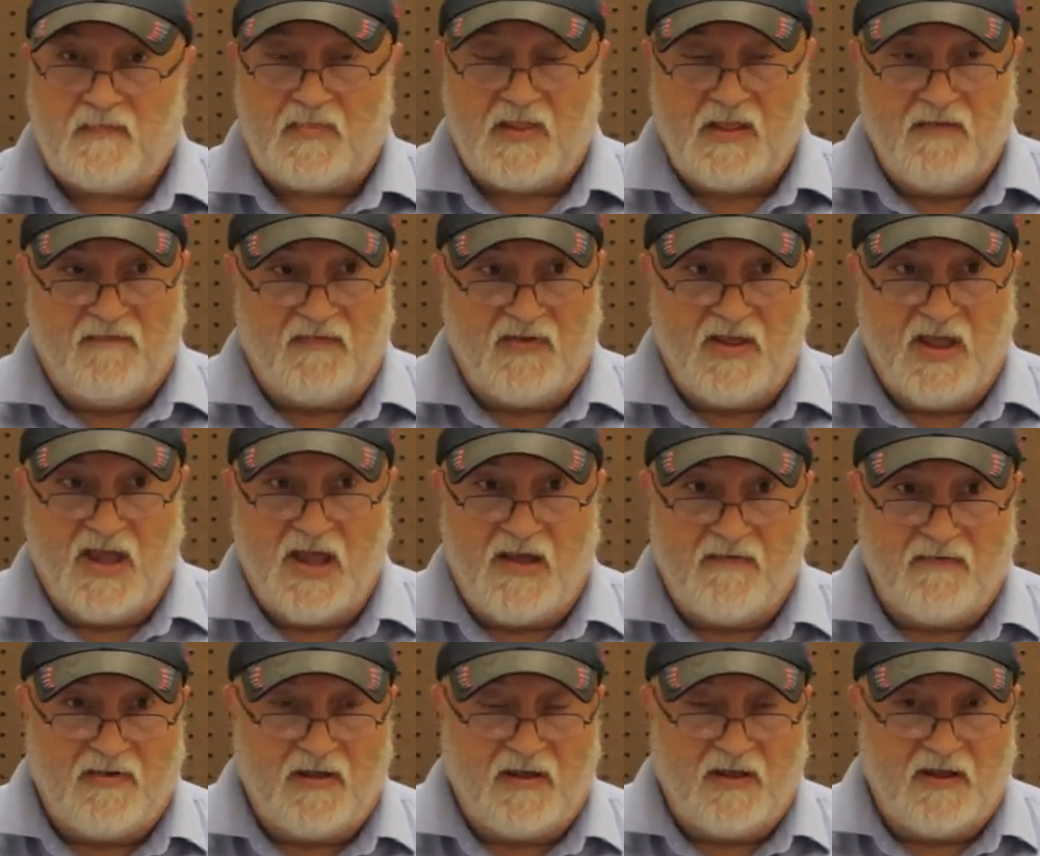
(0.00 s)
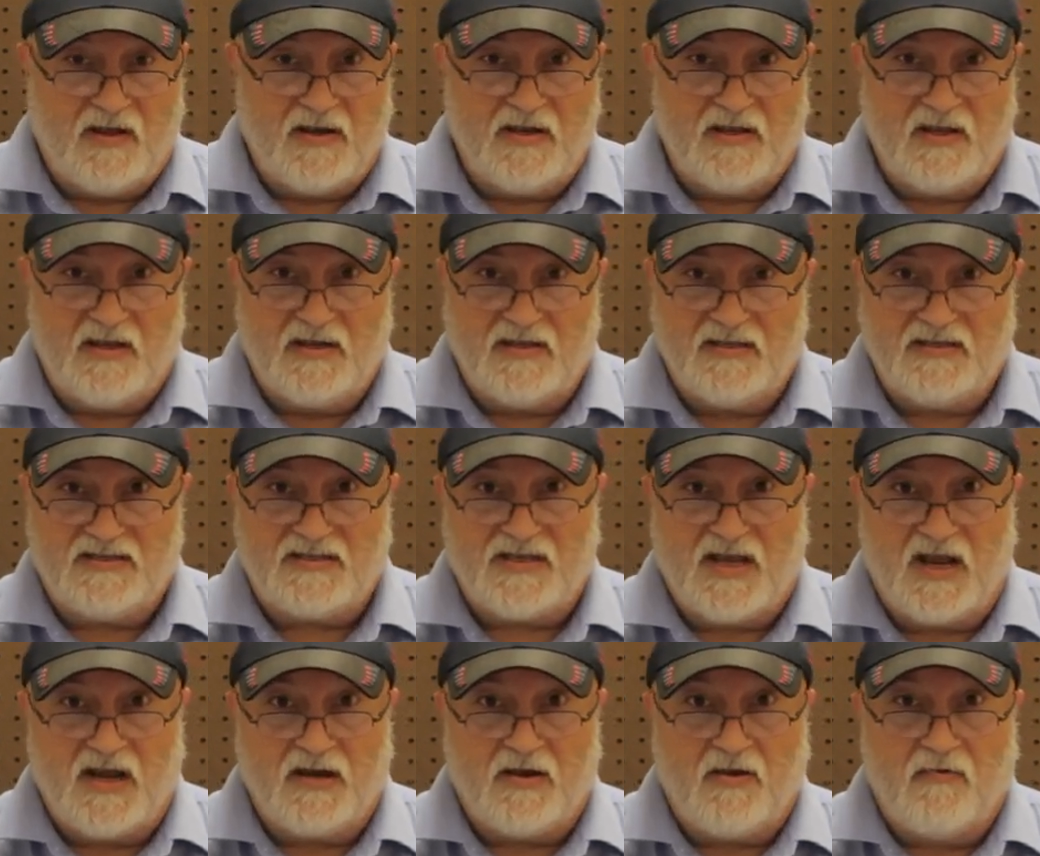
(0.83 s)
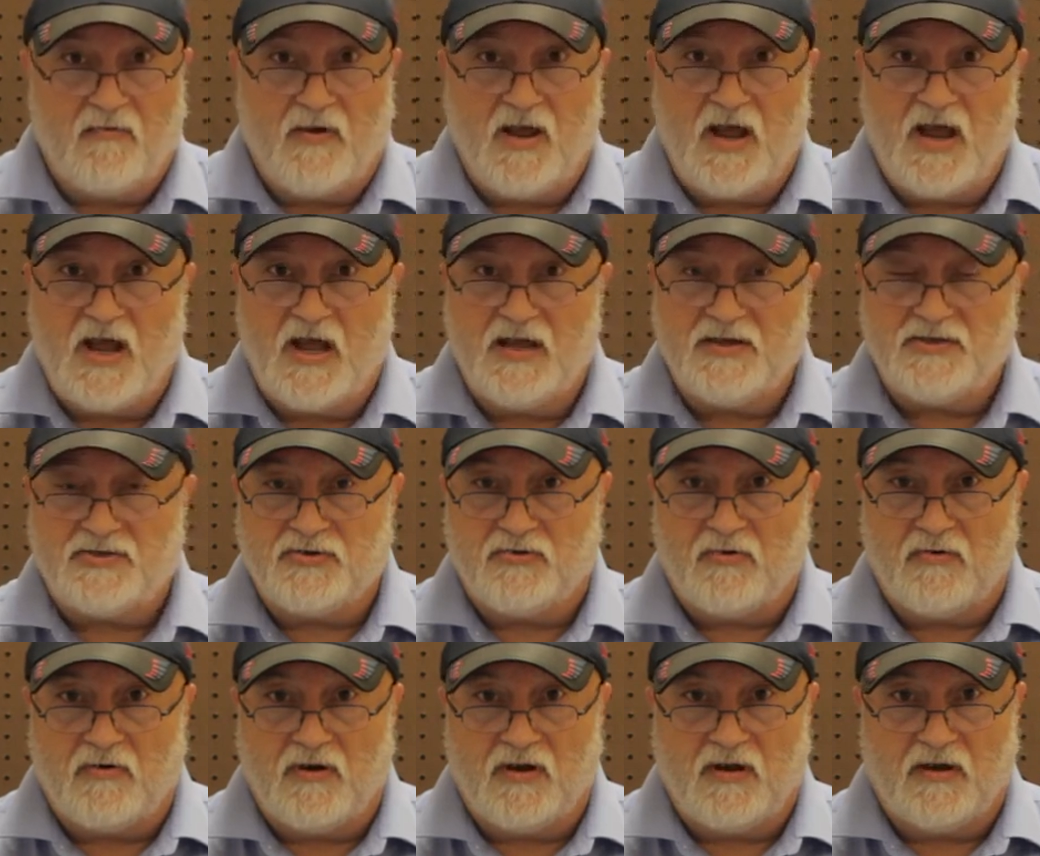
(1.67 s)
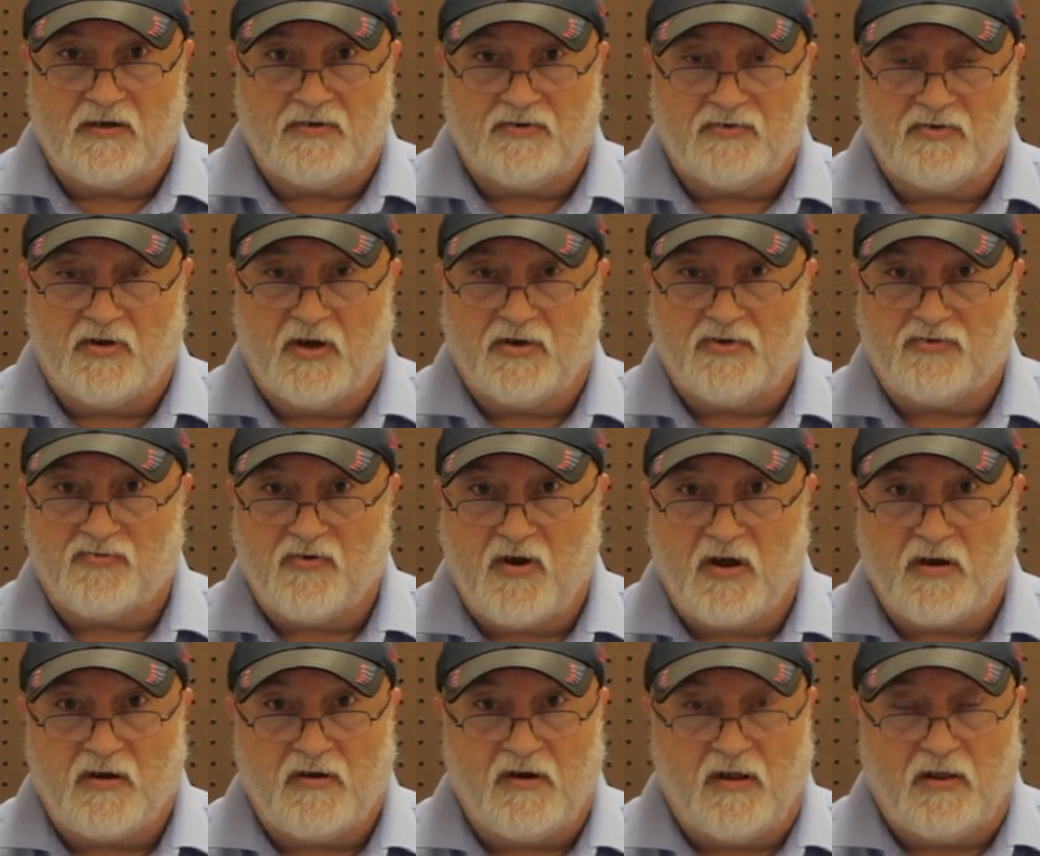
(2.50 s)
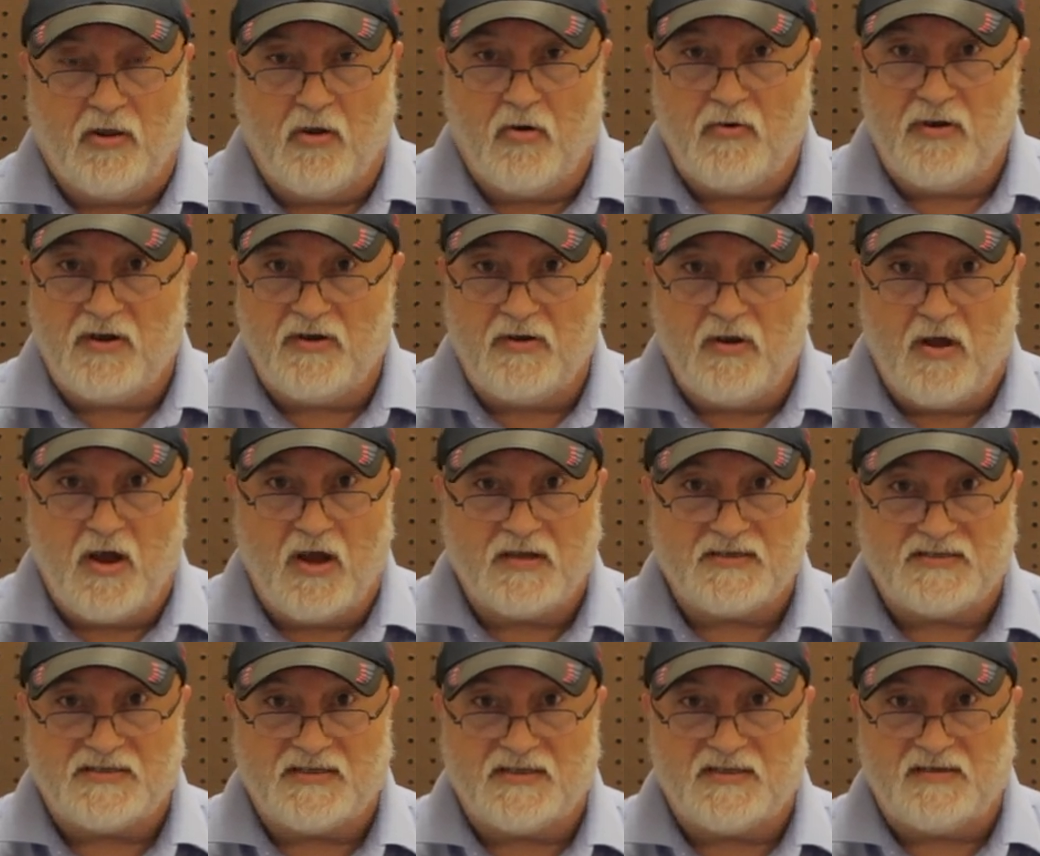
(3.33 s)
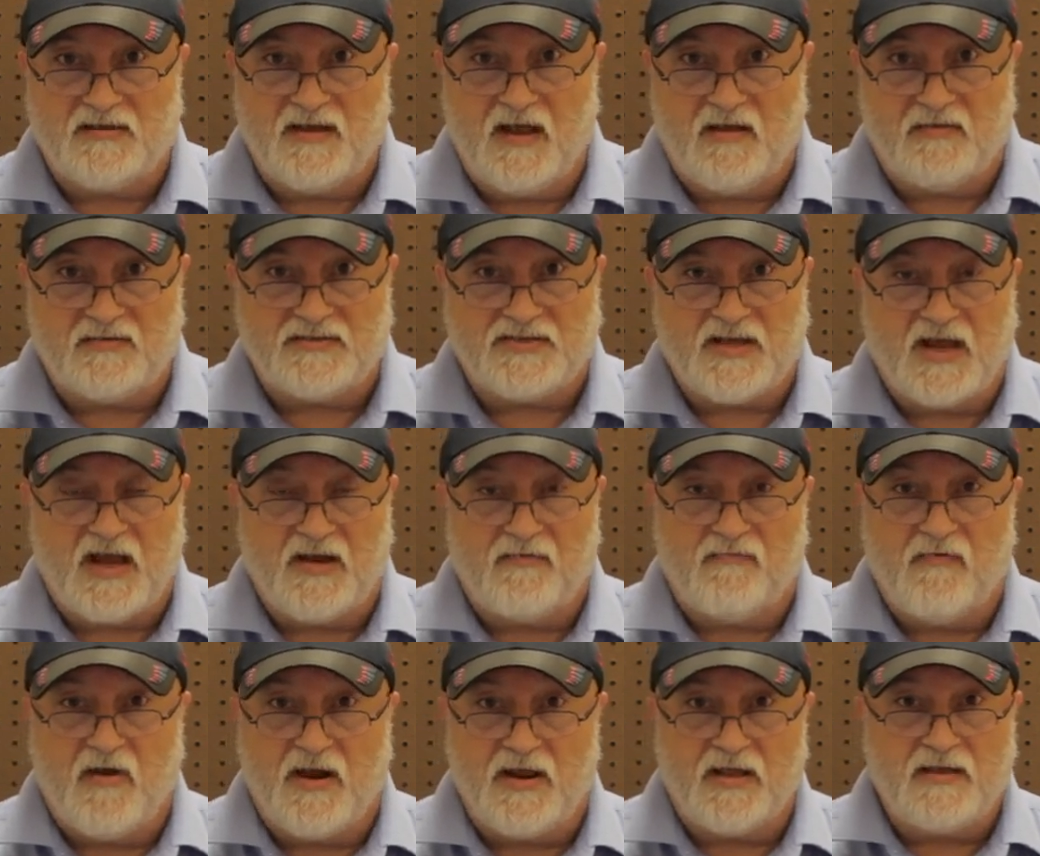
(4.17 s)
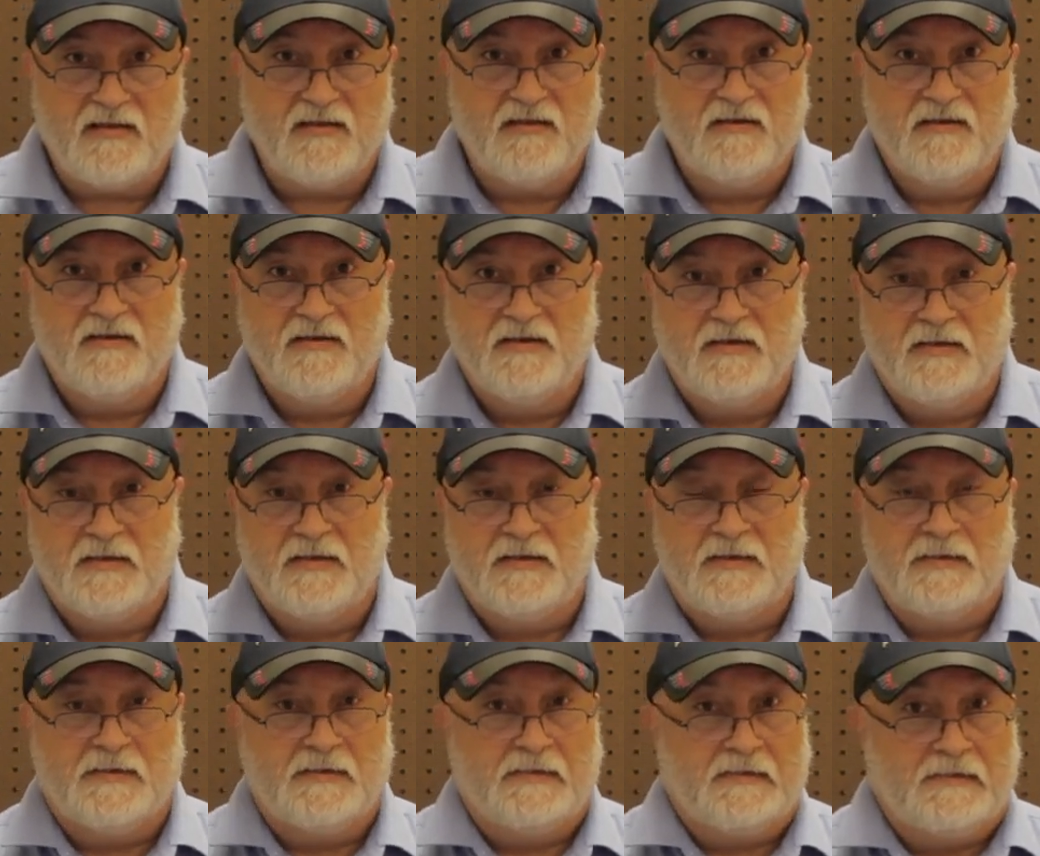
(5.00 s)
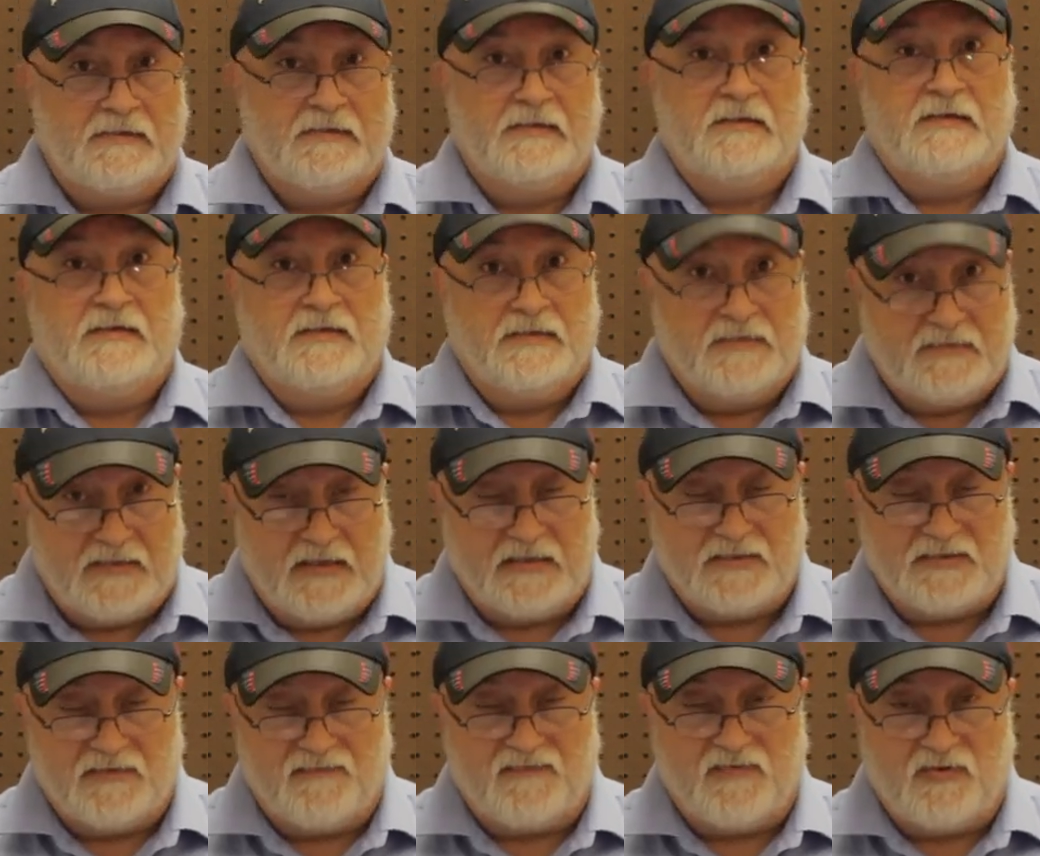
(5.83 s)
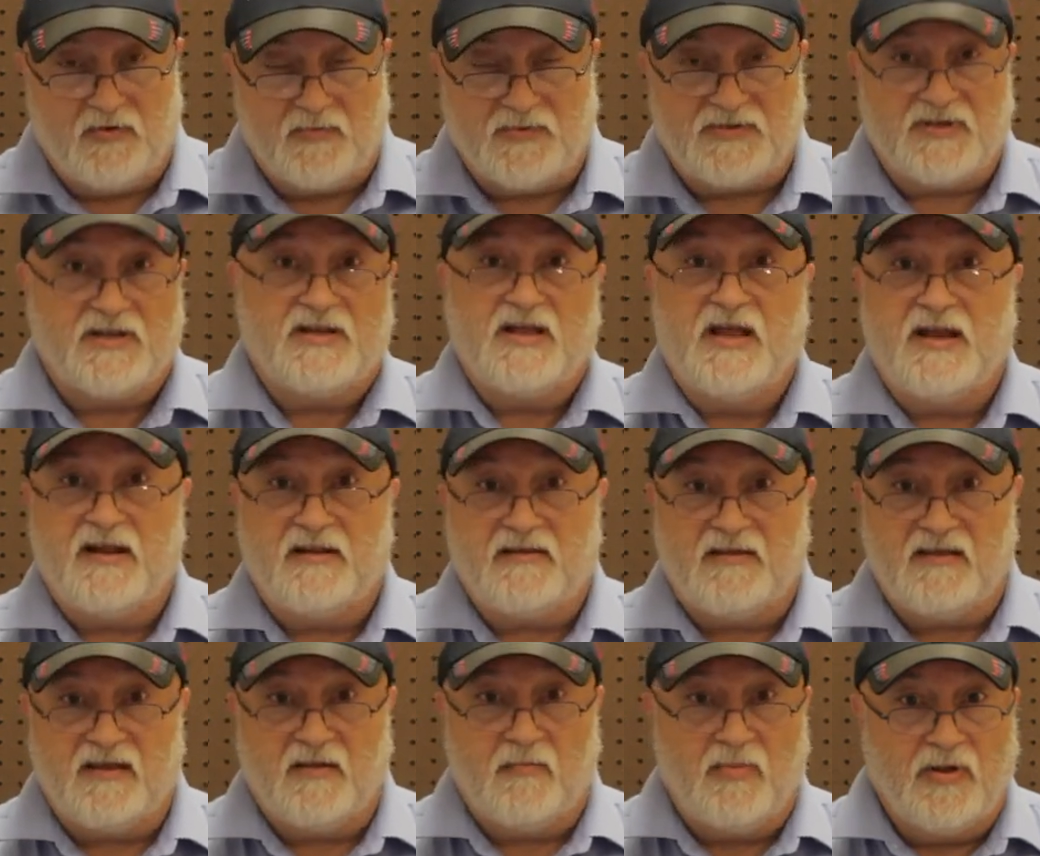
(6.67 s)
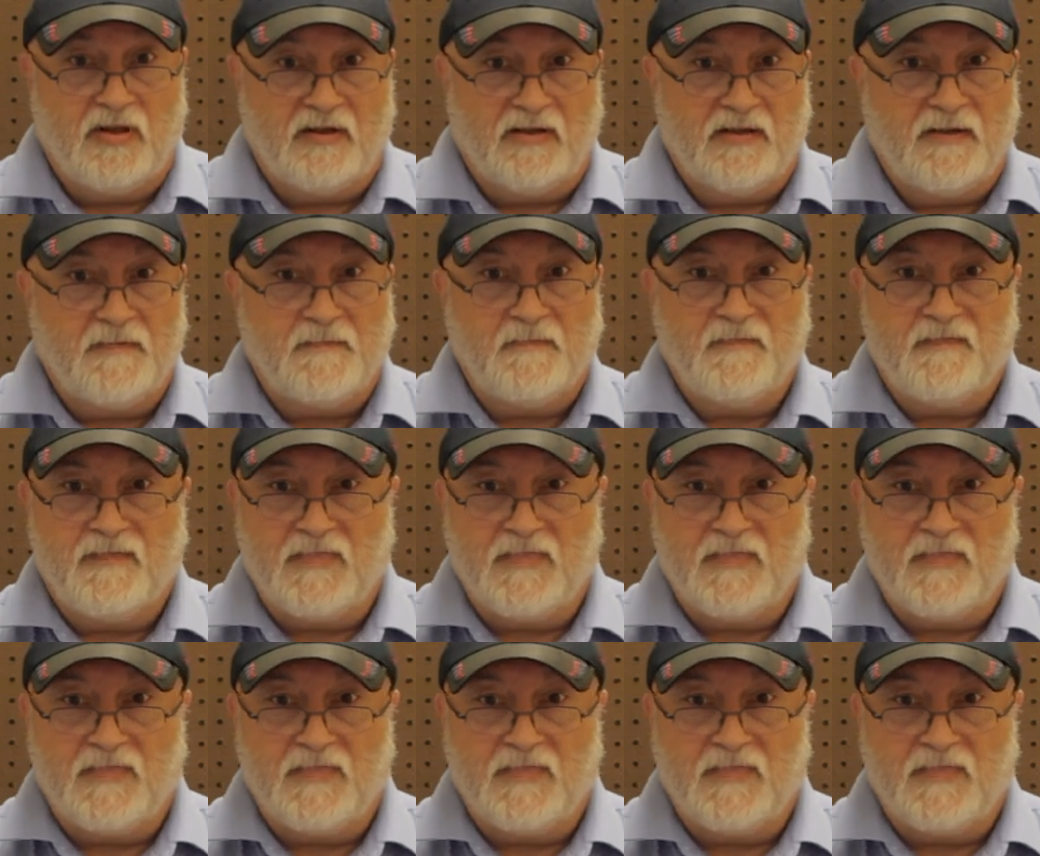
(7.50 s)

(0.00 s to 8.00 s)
If you have an inside garage or a truck in a loading dock sitting outside running, diesel fumes can get into your building.